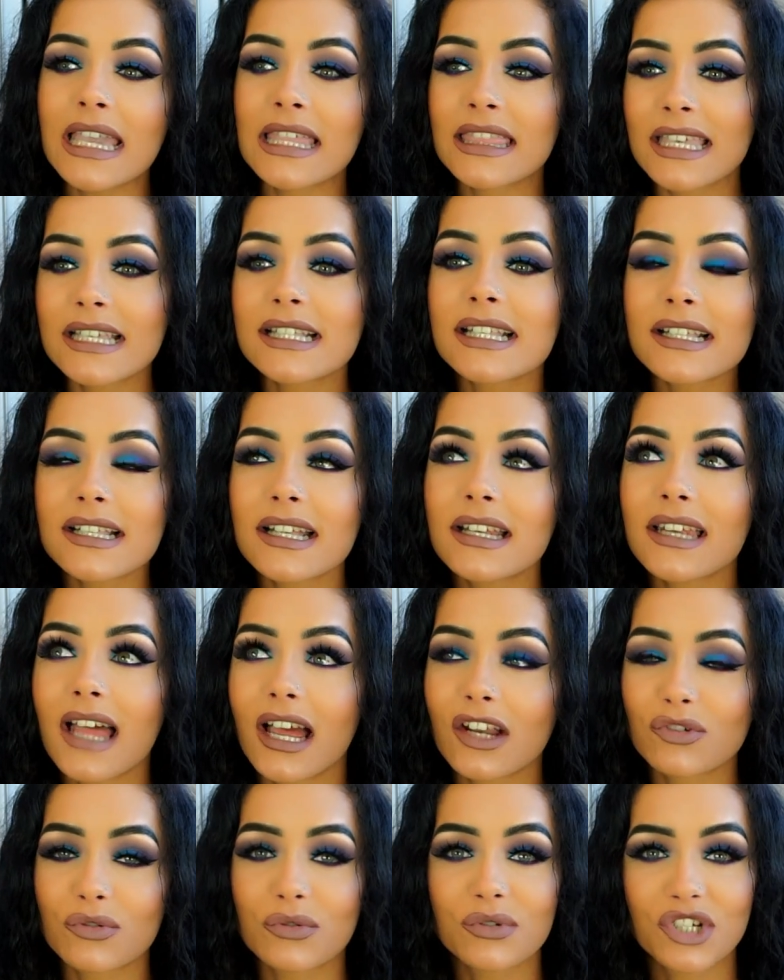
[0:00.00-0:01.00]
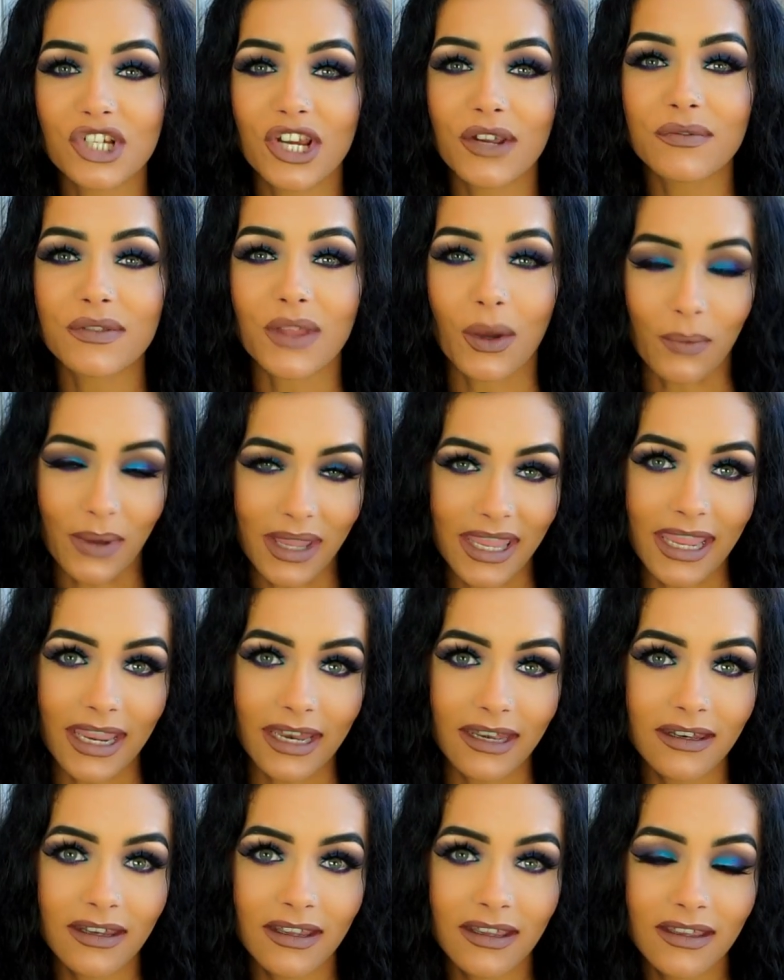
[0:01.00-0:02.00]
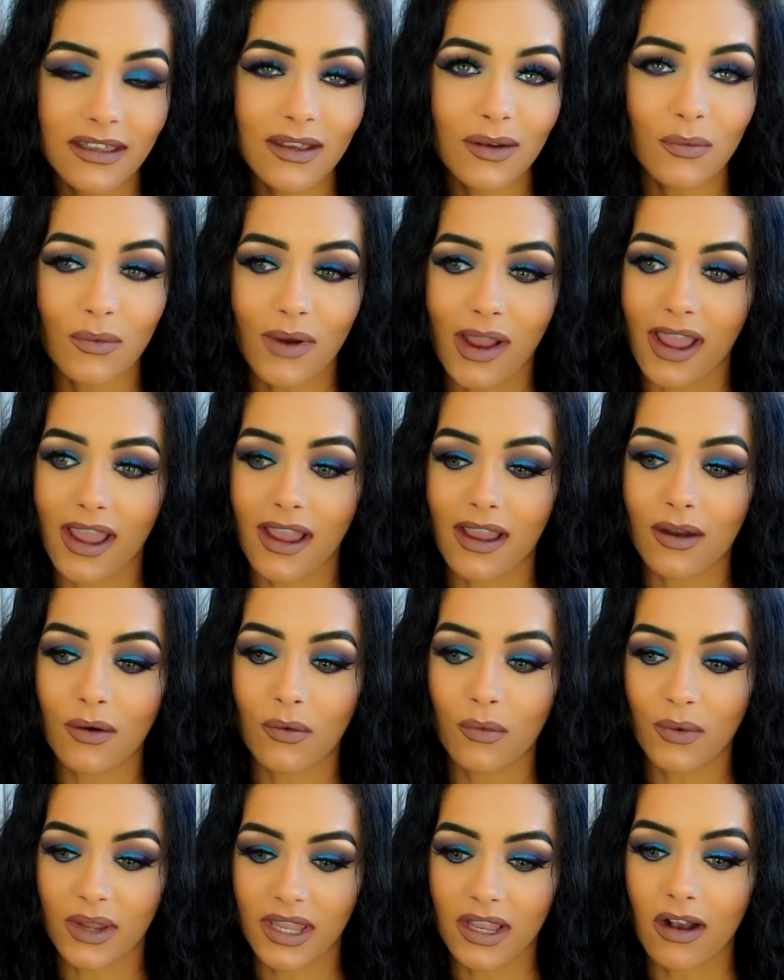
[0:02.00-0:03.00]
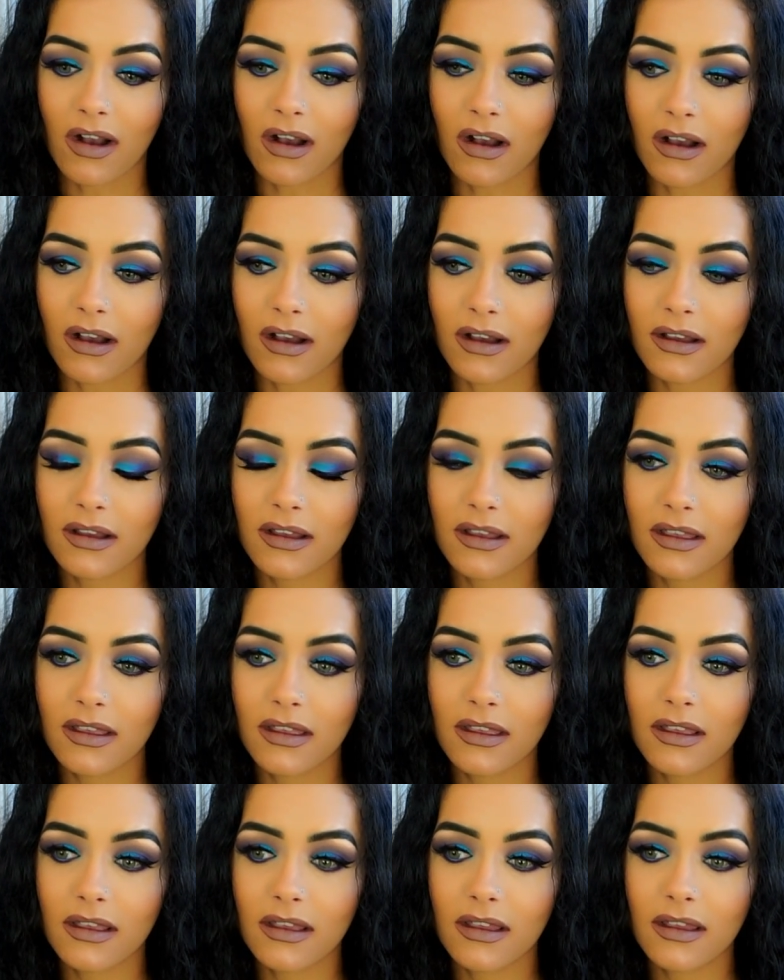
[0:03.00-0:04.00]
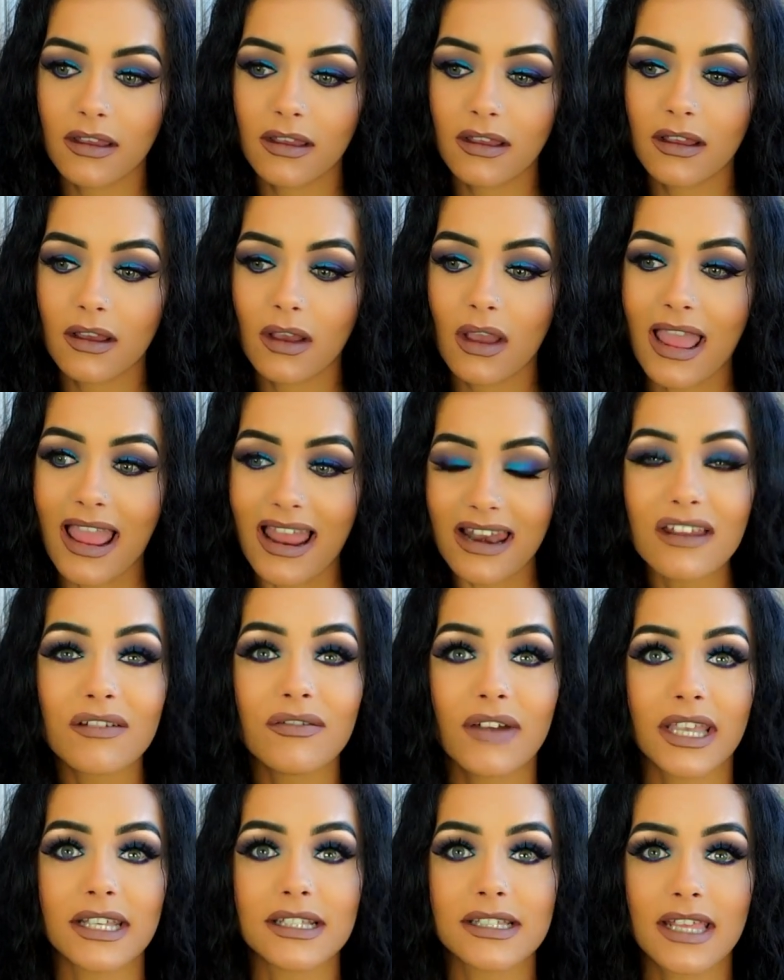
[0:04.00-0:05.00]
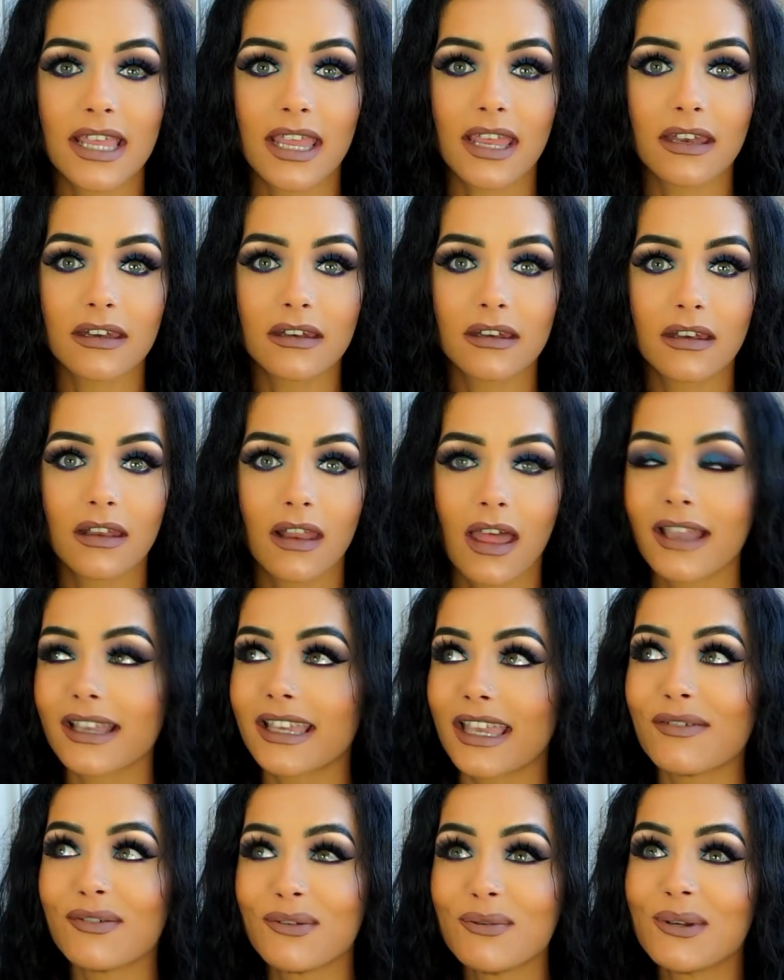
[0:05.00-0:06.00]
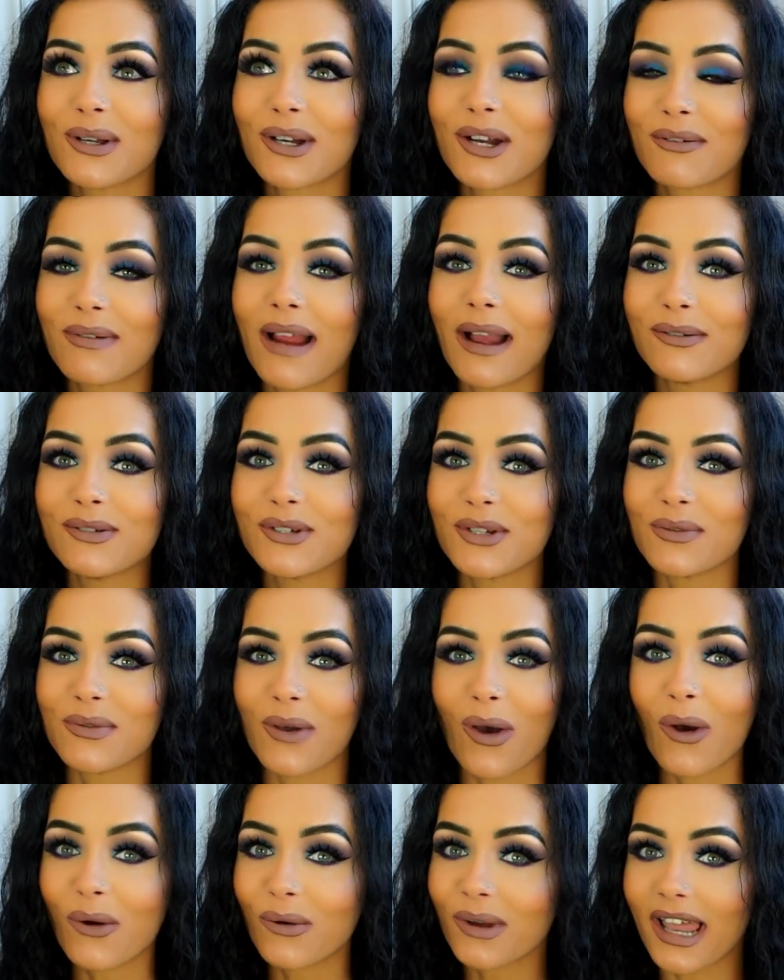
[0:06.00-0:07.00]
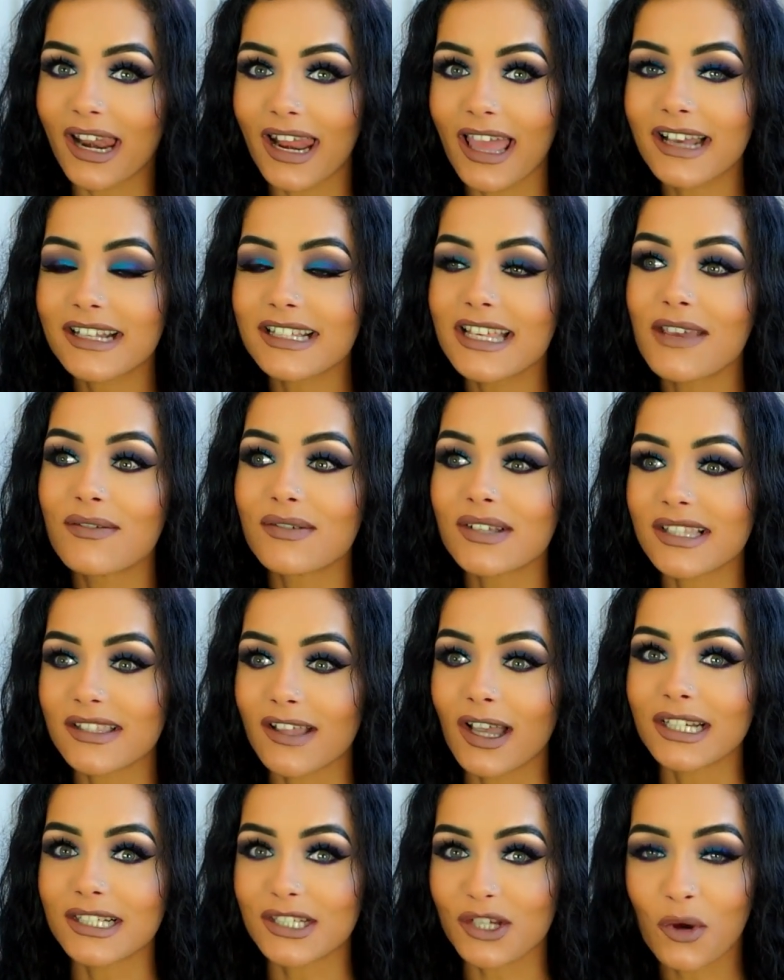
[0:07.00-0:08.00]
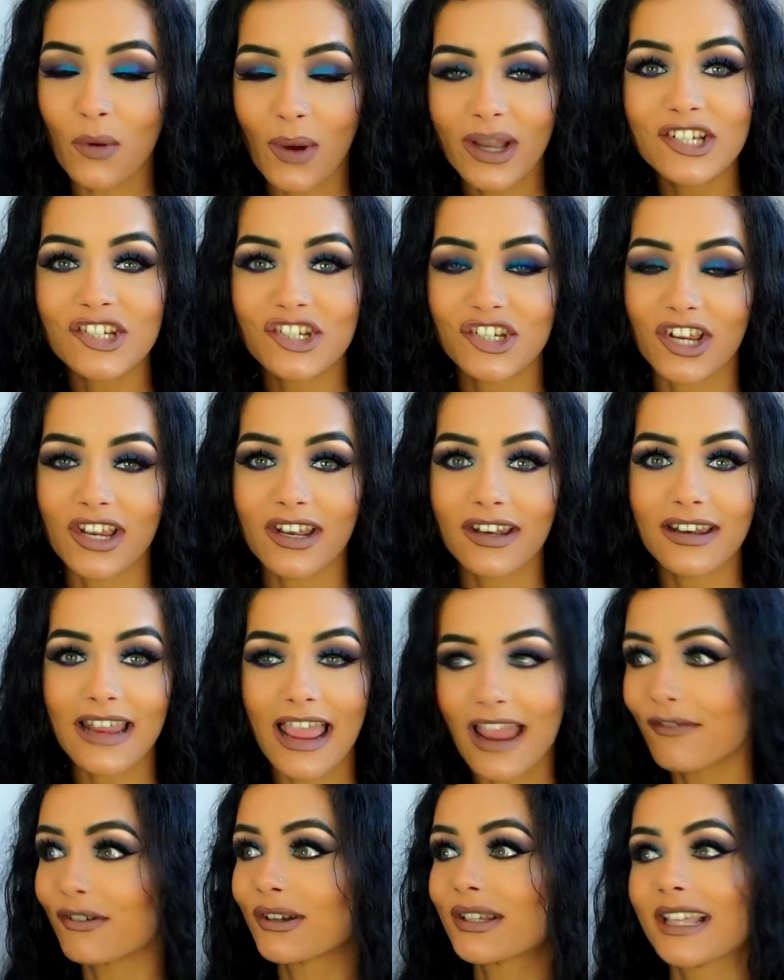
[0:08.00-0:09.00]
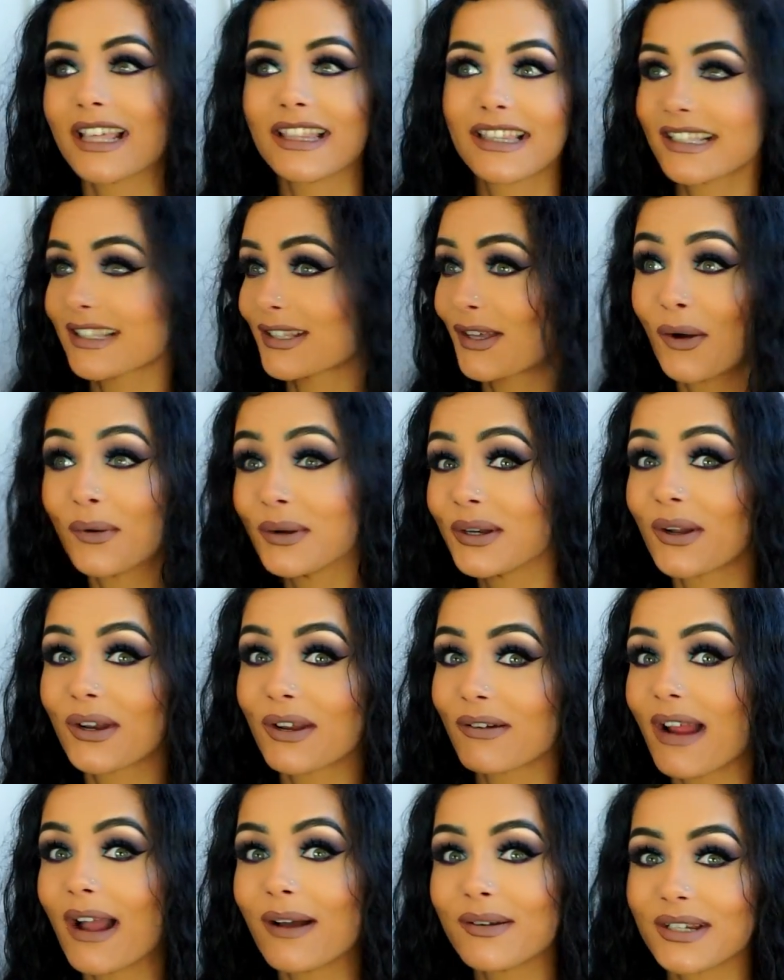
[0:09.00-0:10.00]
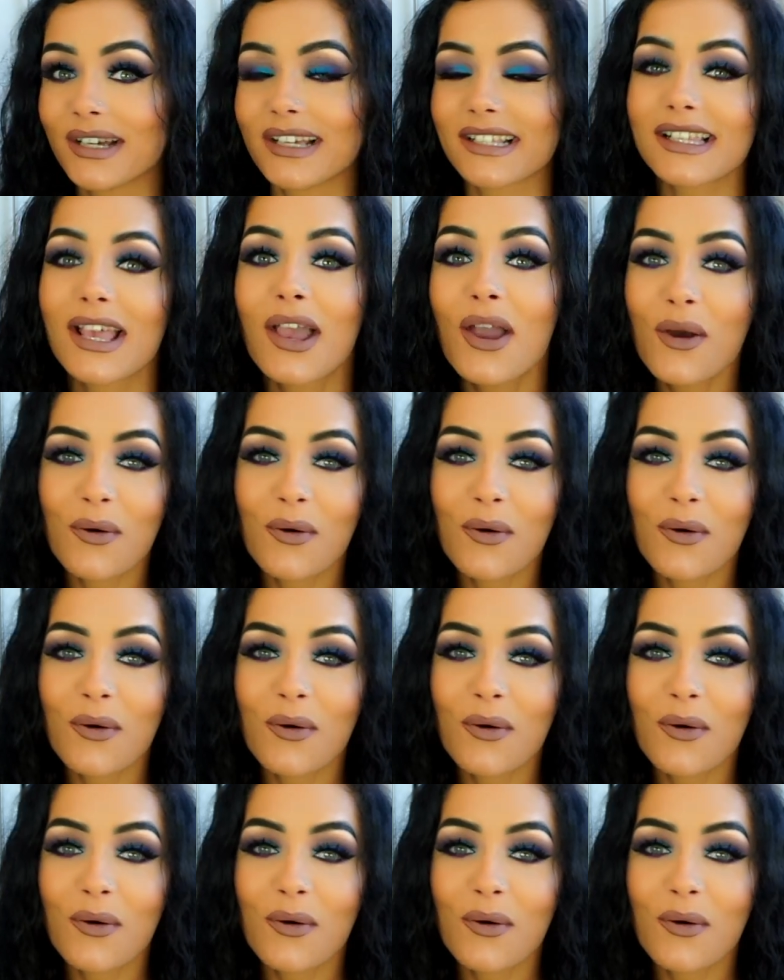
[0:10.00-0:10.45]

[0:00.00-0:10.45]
this is a natural shift that we're in where we are elevating. Like, if you look around you, the whole collective is starting to question everything that's going on around us.